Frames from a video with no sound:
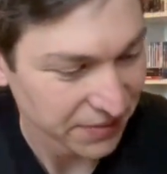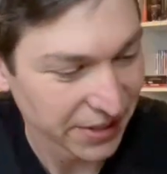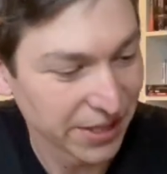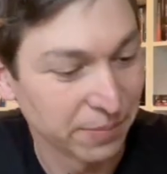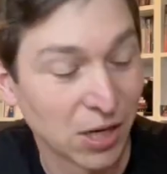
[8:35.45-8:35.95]

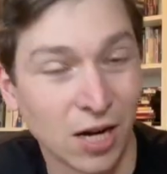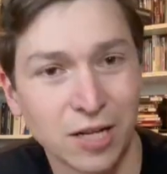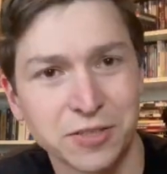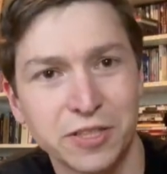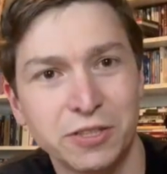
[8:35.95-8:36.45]
Um,
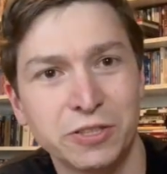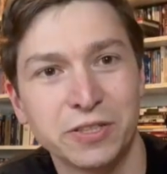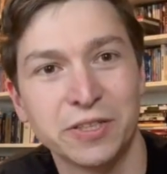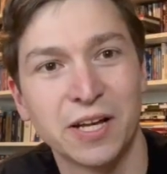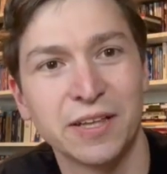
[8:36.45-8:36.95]
Hostage.
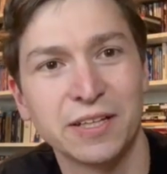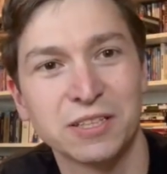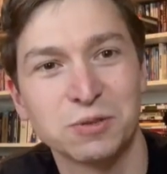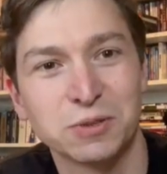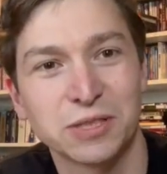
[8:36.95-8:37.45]
I think
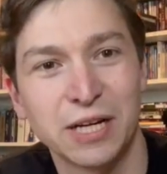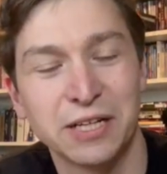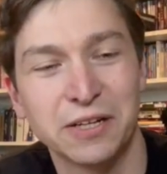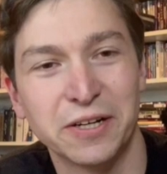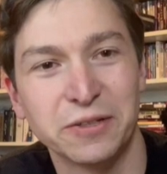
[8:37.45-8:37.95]
this one's
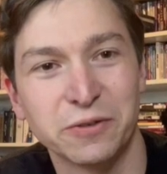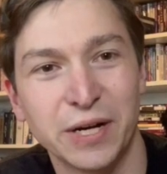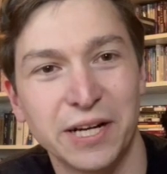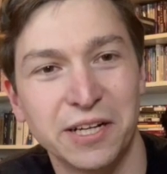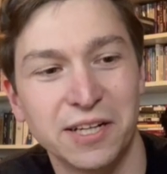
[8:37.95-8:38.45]
kind of
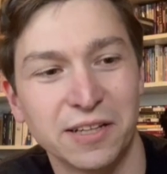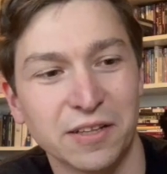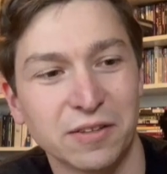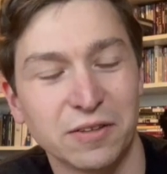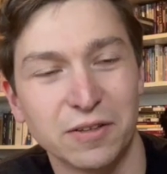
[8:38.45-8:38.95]
underrated in
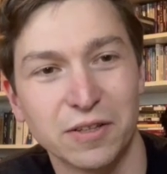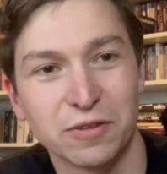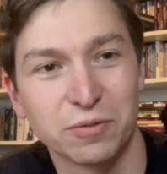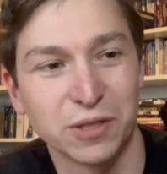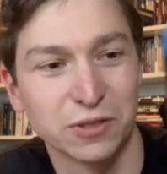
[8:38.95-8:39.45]
the, the
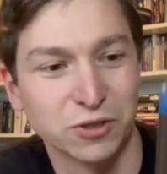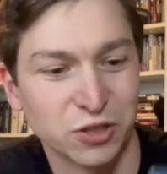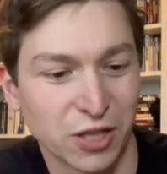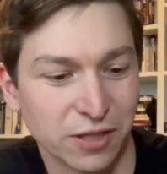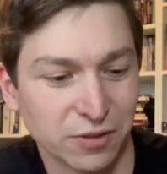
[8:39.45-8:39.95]
thriller
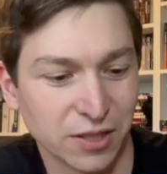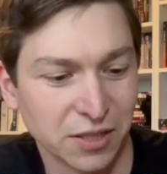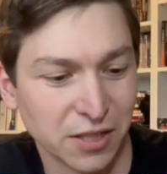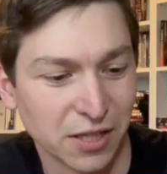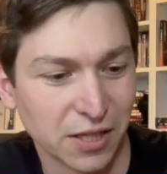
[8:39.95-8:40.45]
genre.
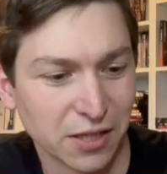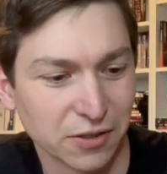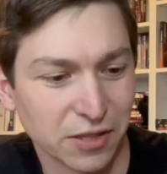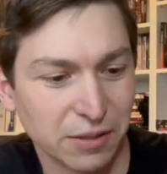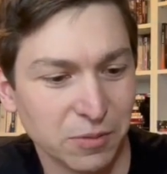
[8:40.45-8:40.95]
Uh,
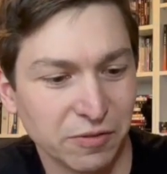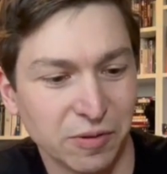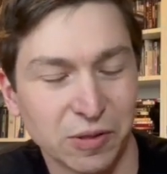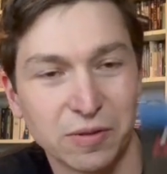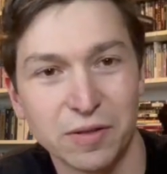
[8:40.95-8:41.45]
great movie
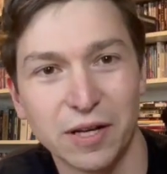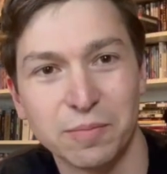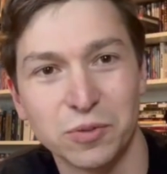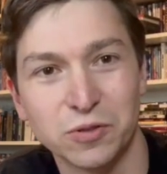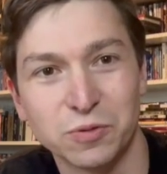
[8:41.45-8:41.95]
with uh,
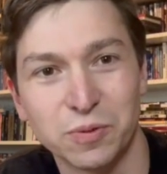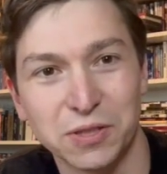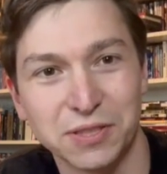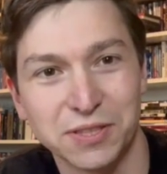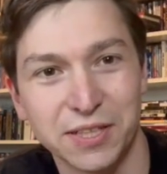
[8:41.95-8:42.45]
Bruce
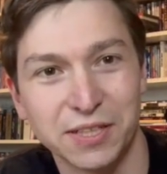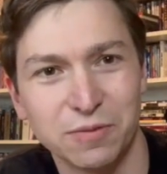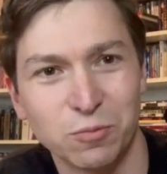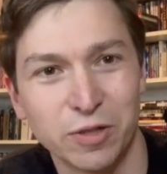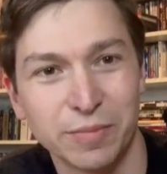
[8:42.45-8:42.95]
Willis in
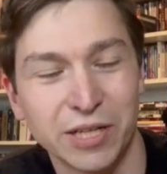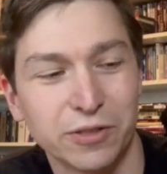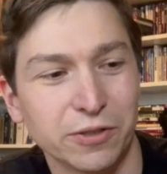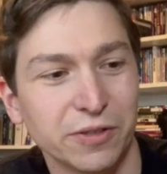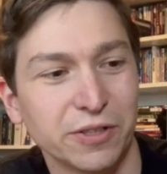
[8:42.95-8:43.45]
it. One of my
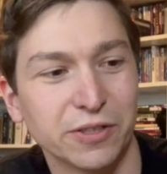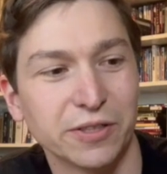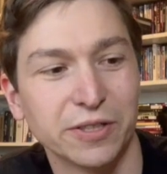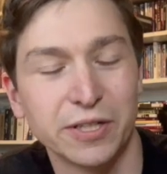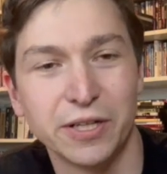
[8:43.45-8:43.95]

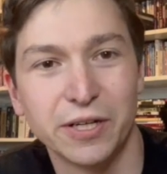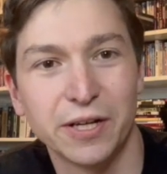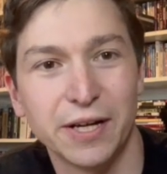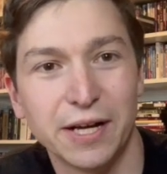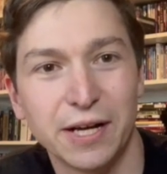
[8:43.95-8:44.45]
earlier
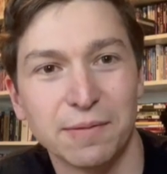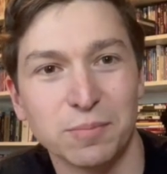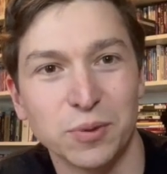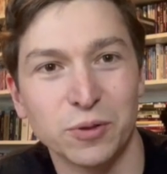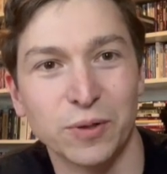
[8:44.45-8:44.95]
uh,
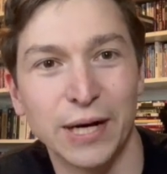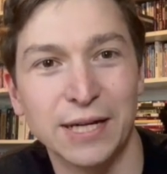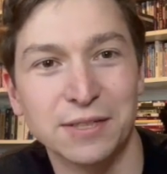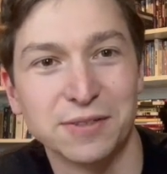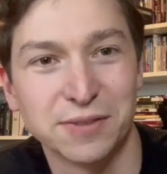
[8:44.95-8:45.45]

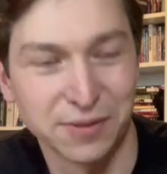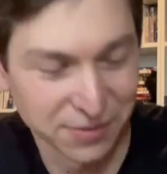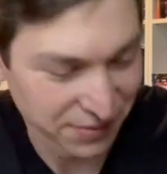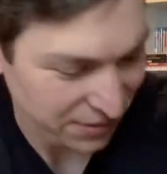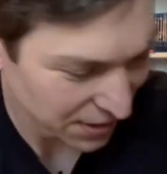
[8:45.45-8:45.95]
Blu-rays, so
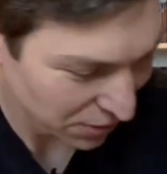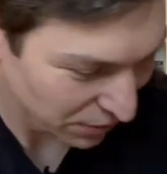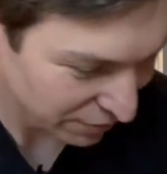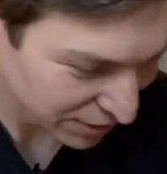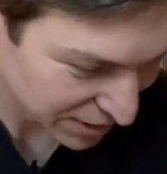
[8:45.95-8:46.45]
need to
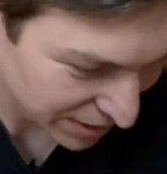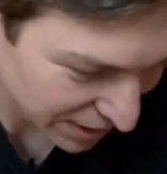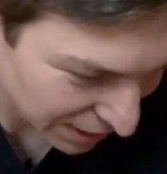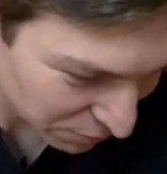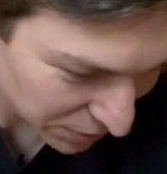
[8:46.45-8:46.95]
revisit
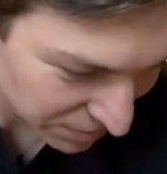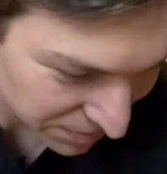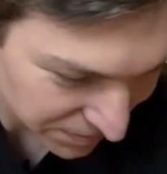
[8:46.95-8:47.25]
that one.